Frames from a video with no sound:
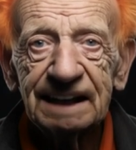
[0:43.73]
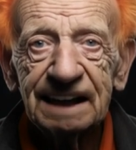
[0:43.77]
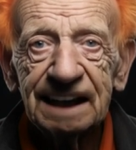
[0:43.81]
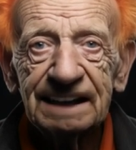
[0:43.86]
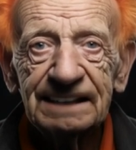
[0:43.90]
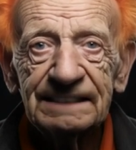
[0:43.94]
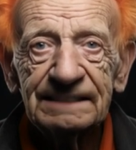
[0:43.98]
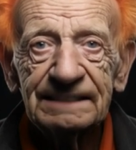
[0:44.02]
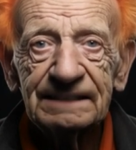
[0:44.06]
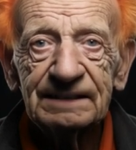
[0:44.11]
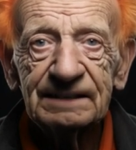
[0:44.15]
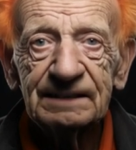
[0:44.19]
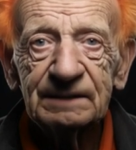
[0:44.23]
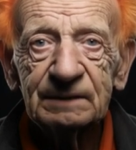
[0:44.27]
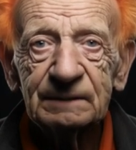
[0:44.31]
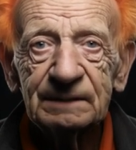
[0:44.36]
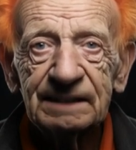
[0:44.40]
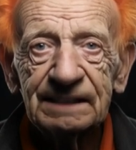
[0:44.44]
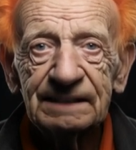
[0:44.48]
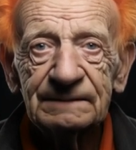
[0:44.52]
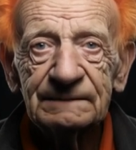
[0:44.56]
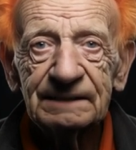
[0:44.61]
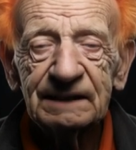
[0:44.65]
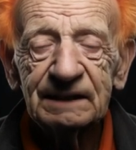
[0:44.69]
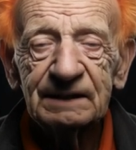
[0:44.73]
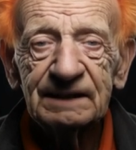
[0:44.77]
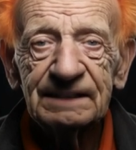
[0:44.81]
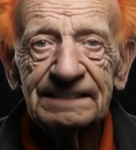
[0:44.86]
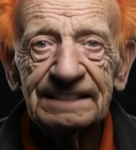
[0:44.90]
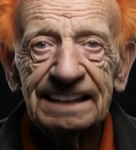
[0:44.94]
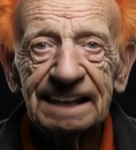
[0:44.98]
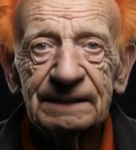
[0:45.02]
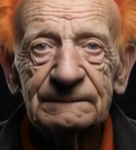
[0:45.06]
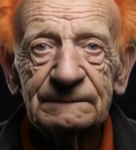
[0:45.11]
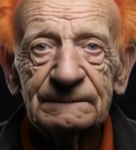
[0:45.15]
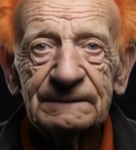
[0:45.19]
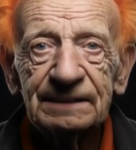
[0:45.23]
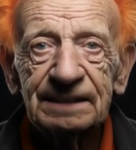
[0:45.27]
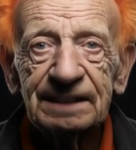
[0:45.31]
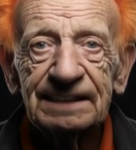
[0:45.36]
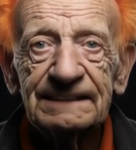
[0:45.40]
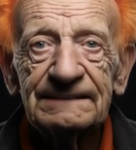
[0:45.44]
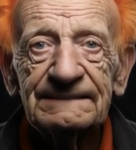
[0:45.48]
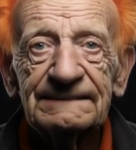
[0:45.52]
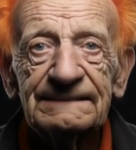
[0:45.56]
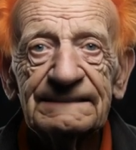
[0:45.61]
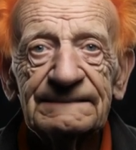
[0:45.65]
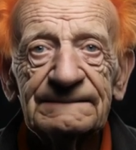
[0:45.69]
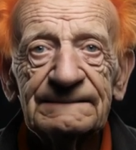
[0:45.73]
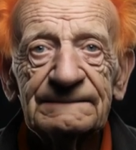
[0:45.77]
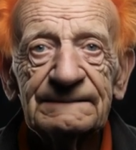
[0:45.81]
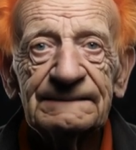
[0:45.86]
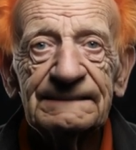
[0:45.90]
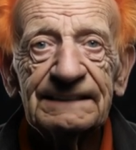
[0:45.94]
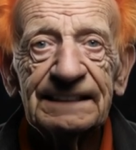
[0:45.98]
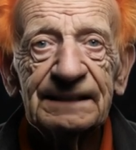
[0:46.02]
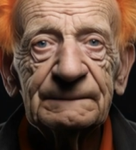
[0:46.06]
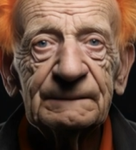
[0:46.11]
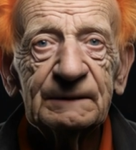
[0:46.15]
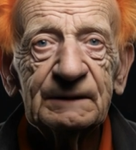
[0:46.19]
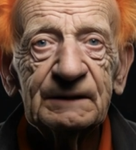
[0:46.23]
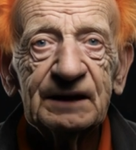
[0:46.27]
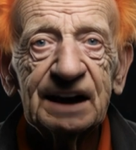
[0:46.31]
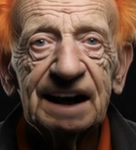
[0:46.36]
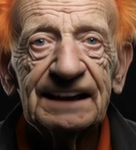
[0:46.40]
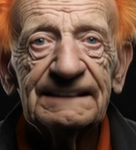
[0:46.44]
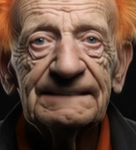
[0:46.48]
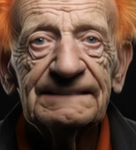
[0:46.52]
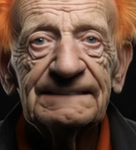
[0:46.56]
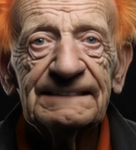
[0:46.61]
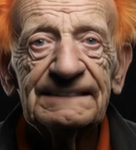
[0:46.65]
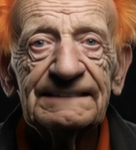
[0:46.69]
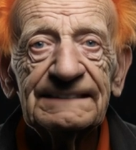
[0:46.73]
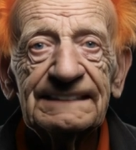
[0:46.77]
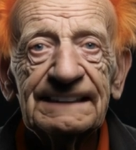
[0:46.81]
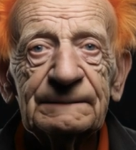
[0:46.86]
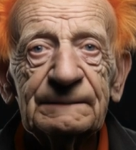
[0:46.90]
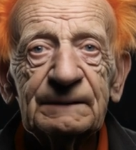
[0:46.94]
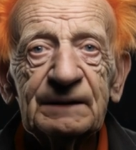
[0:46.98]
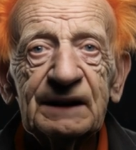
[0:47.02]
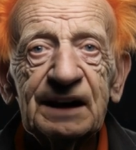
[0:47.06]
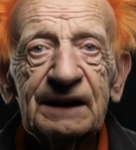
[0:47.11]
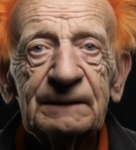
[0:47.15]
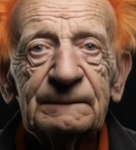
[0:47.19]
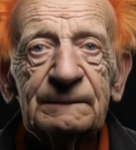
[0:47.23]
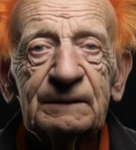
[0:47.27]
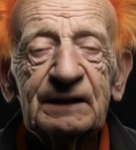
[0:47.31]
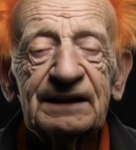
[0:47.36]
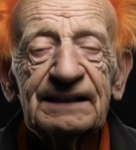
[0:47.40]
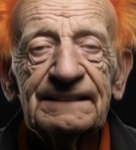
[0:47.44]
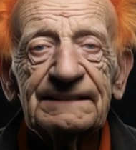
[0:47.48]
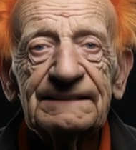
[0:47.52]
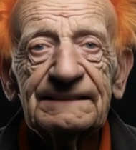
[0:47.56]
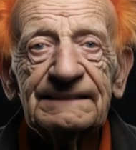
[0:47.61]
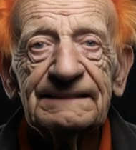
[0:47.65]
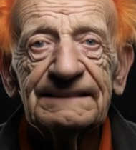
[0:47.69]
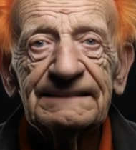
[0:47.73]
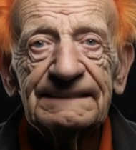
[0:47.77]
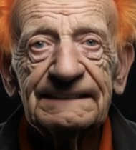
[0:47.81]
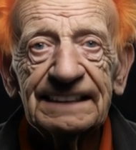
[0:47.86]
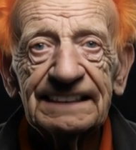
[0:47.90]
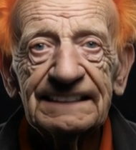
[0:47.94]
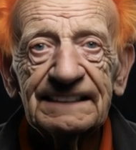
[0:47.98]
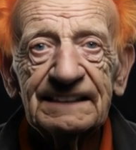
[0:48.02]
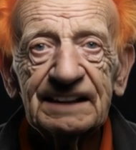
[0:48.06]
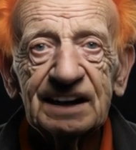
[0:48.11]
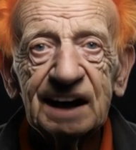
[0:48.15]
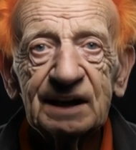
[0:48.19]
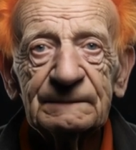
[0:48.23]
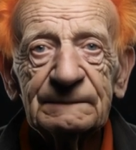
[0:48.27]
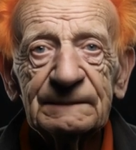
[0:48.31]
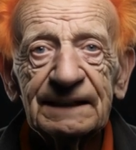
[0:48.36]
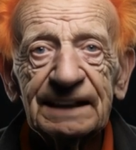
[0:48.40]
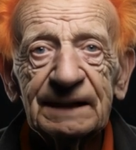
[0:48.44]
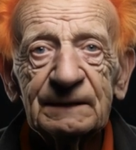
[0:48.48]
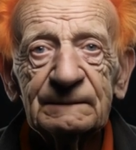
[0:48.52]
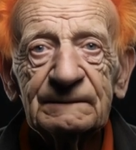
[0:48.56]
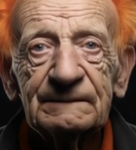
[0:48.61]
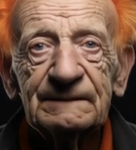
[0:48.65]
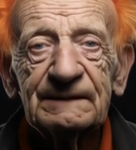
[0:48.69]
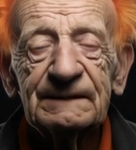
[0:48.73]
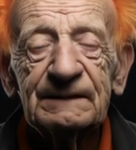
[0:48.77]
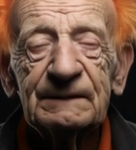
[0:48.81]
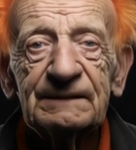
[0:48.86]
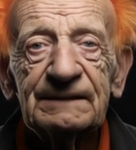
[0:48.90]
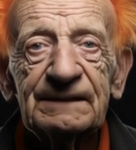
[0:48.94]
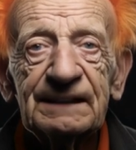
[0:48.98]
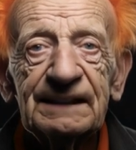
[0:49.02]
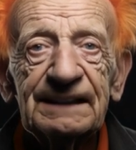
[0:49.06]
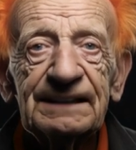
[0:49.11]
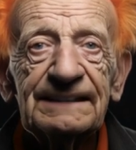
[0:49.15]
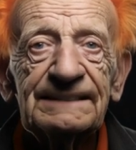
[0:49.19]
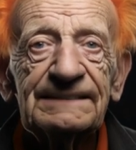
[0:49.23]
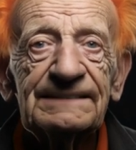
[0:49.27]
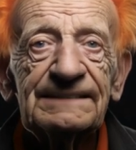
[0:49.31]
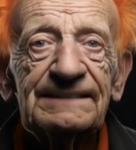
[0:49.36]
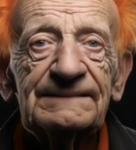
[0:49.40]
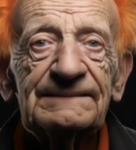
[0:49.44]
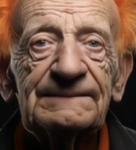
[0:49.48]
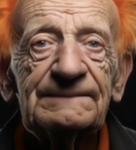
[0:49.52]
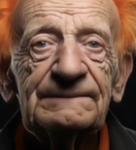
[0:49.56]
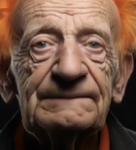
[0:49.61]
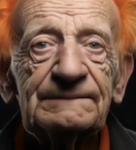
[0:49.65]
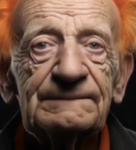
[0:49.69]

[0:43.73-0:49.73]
I still do these very same things. Democrats and the Democrat press like to call me out for those things,